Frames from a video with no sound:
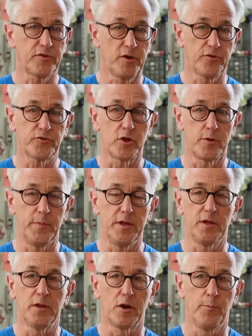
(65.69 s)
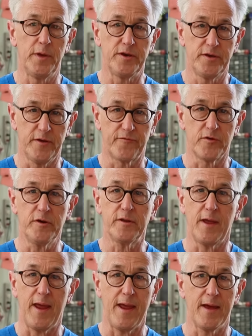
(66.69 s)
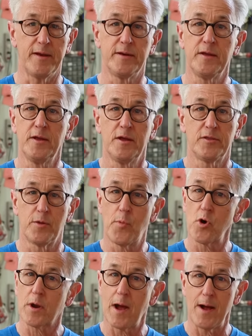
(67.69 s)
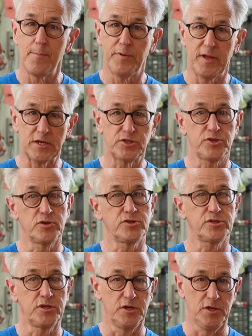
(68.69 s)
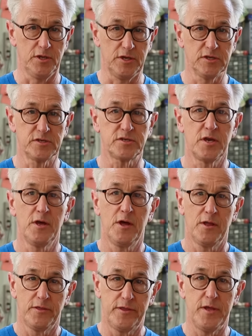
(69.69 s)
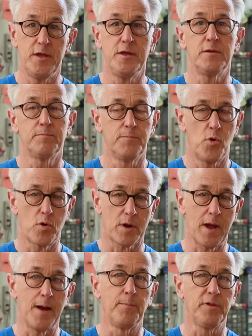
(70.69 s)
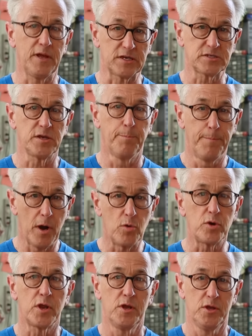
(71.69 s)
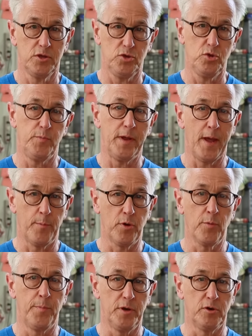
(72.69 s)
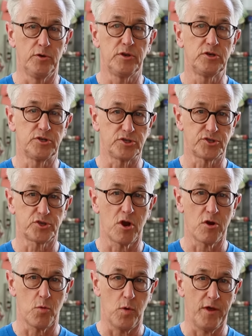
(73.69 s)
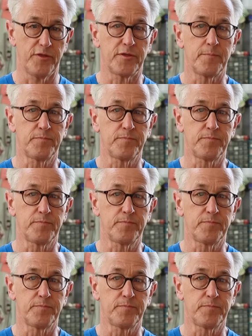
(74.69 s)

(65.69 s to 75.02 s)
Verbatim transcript: skill is going to be a little bit different, and the more complex your skill is, the more complex boat you'd be able to build to start with.